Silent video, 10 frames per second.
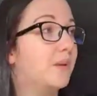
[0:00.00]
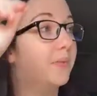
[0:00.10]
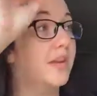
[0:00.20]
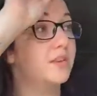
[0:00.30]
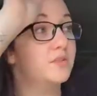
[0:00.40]

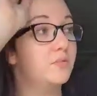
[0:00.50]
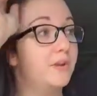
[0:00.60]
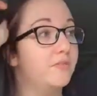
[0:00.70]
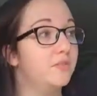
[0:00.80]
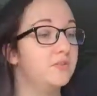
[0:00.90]
But yeah, so
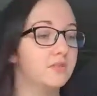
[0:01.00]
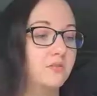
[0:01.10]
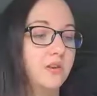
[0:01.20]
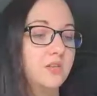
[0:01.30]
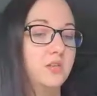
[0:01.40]
my first
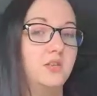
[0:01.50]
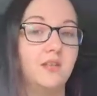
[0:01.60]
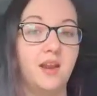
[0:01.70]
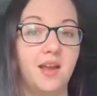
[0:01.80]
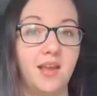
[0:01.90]
question
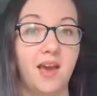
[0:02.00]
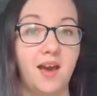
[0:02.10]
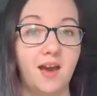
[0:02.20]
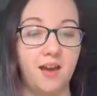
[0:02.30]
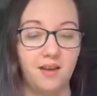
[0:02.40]
that I
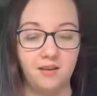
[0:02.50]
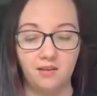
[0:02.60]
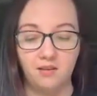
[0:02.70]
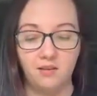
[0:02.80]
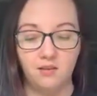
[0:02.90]

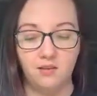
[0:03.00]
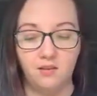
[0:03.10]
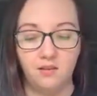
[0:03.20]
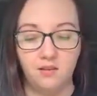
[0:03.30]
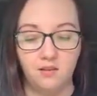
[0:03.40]
had,
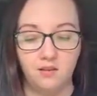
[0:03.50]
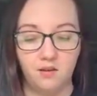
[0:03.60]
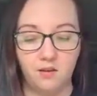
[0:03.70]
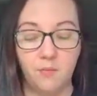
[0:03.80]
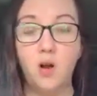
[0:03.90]

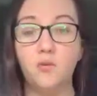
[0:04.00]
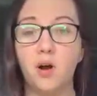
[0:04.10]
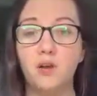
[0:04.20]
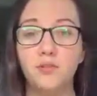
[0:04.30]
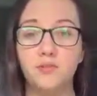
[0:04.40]

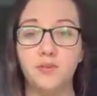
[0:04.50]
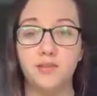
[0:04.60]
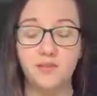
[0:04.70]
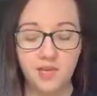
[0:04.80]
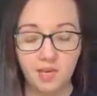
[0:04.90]
also
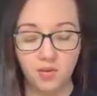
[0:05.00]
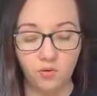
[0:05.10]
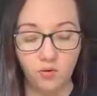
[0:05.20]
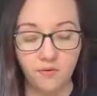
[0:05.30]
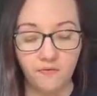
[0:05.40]
Destiny,
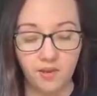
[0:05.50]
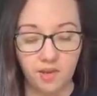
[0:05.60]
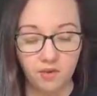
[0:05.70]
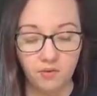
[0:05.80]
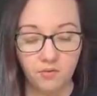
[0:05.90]
your
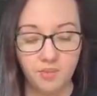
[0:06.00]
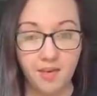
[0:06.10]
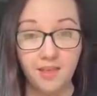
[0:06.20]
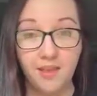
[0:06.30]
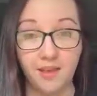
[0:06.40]
video
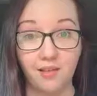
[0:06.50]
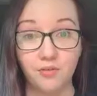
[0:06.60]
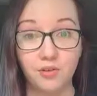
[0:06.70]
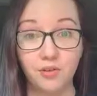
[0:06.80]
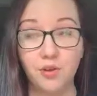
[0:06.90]
today that
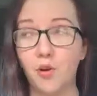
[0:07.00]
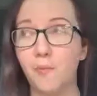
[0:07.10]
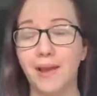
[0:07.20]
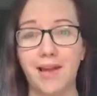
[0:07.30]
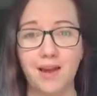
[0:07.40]
Eleanor took, oh
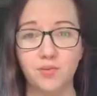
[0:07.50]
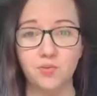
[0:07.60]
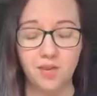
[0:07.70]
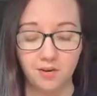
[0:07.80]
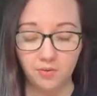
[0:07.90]
my gosh,
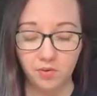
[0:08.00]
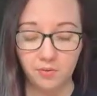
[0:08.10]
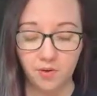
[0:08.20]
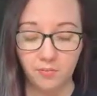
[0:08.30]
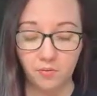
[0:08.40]
was that
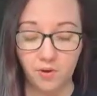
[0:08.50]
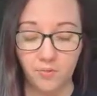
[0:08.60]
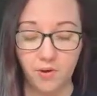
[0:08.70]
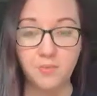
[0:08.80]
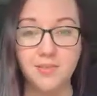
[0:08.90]
adorable, number one,
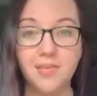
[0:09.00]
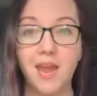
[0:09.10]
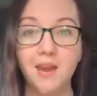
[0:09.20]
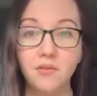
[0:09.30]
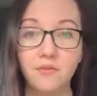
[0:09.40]
but it was
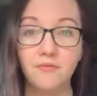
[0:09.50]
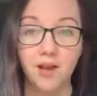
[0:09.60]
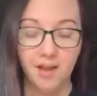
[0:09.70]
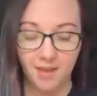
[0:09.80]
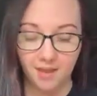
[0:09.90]

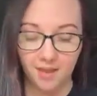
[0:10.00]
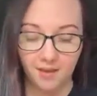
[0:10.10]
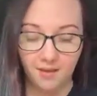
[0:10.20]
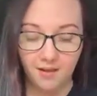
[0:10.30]
terrifying.